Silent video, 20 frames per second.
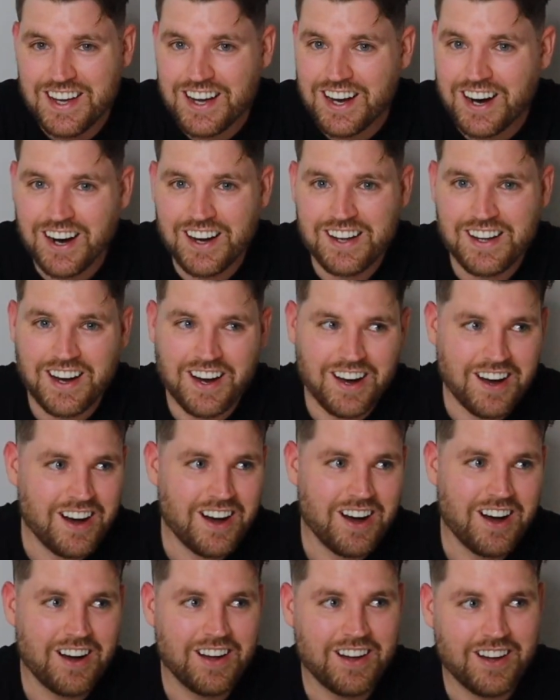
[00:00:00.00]

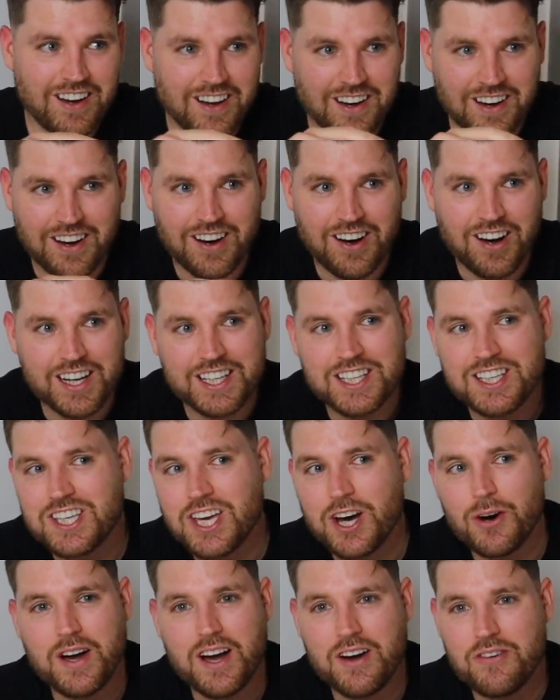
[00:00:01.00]
I could
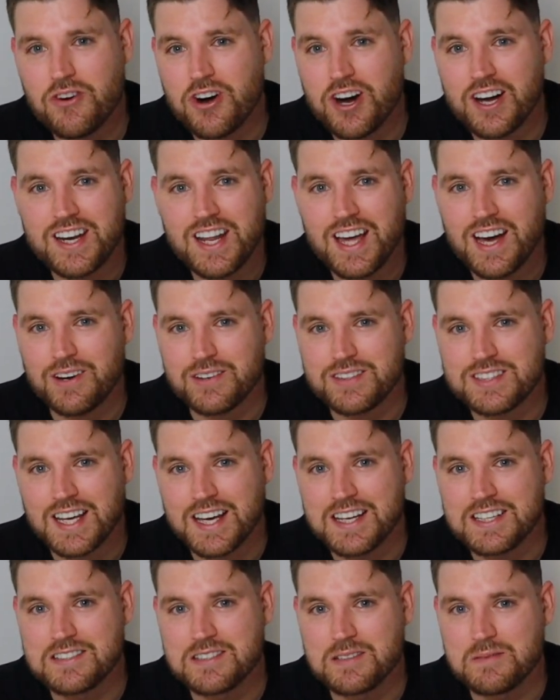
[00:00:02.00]
go out right now and
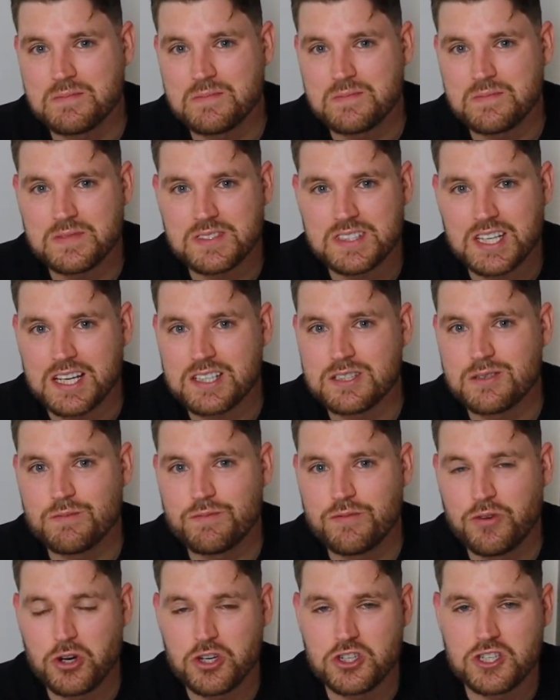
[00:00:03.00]
take some
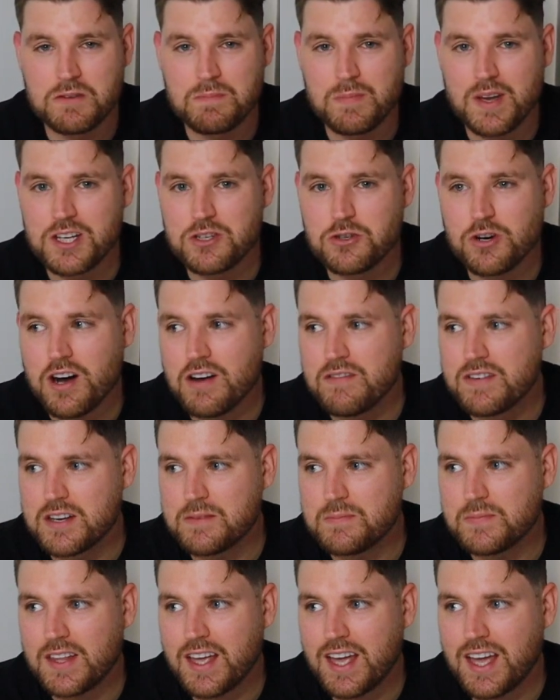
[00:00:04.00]
footage of me
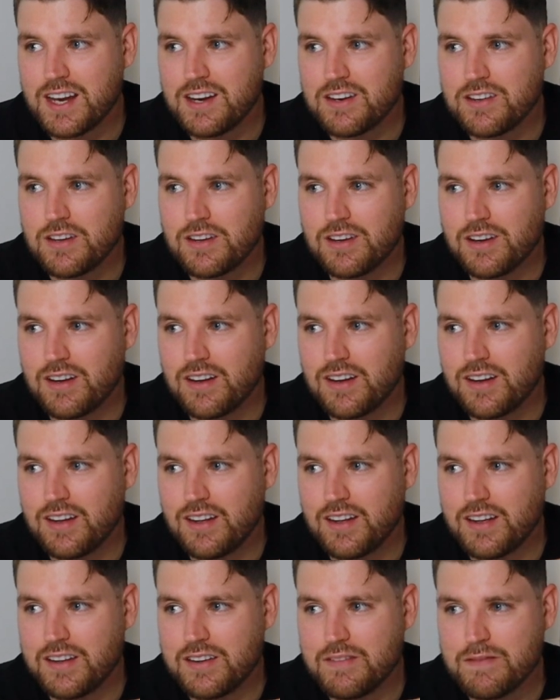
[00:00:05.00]
driving, and
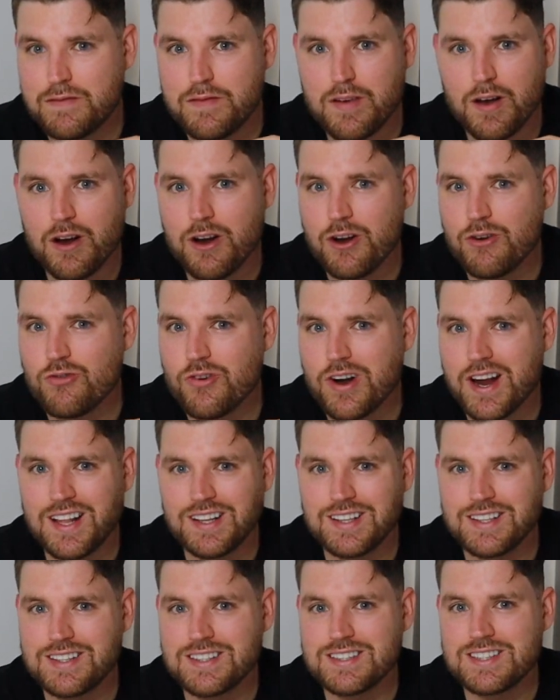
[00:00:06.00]
very
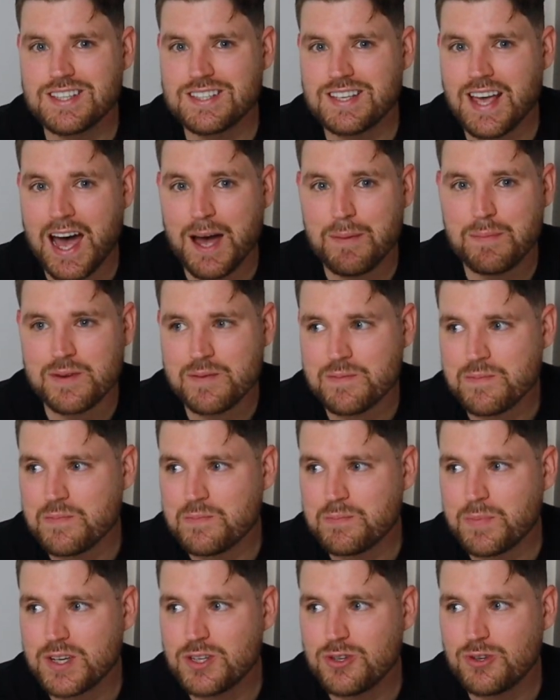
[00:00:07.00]
rarely does this
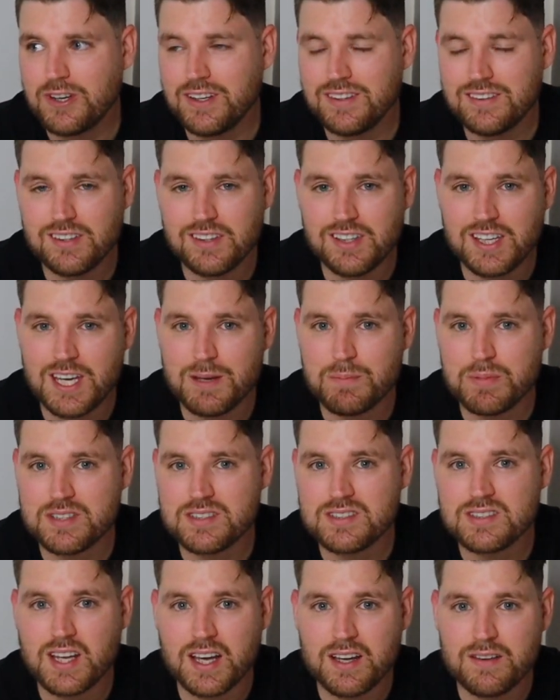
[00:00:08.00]
happen, but you need to keep a
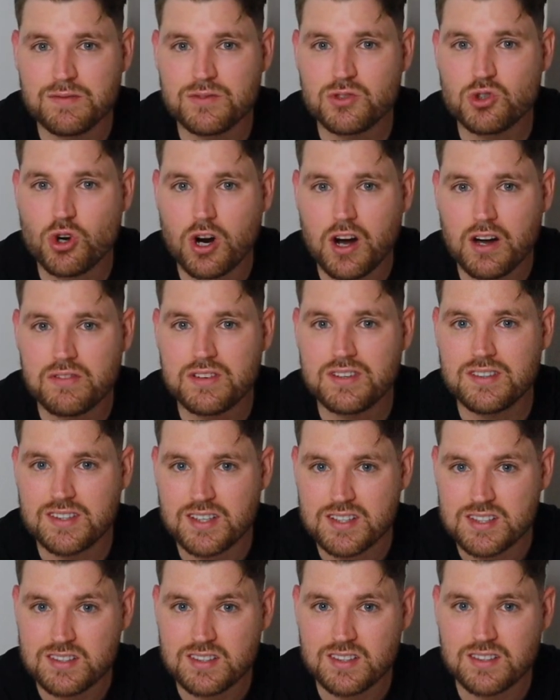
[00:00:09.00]
safe driving
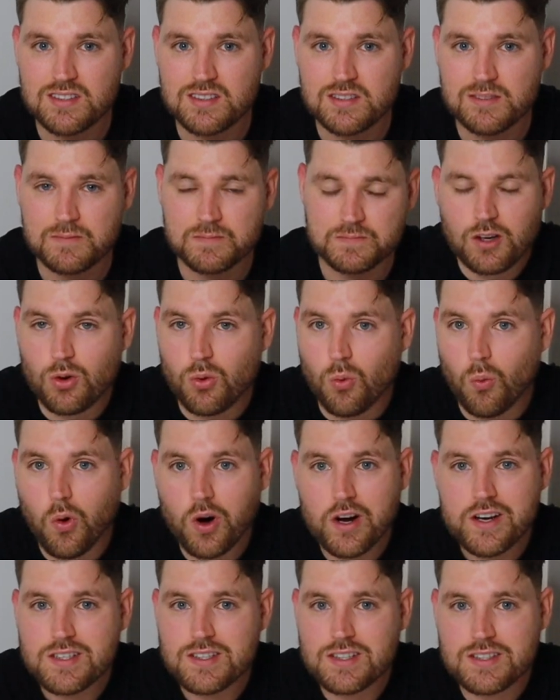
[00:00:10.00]
distance.
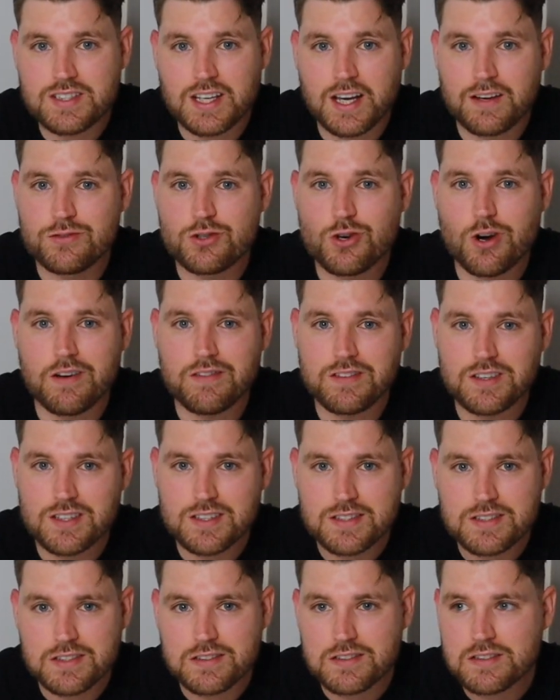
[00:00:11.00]
What is a safe driving
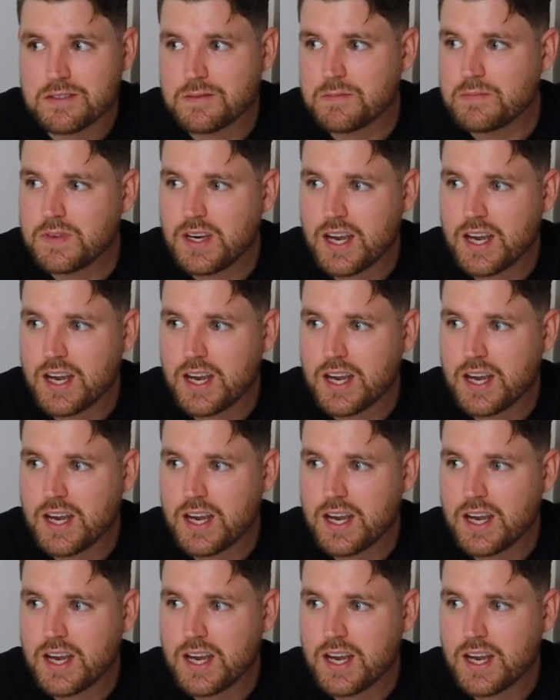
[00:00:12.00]
distance?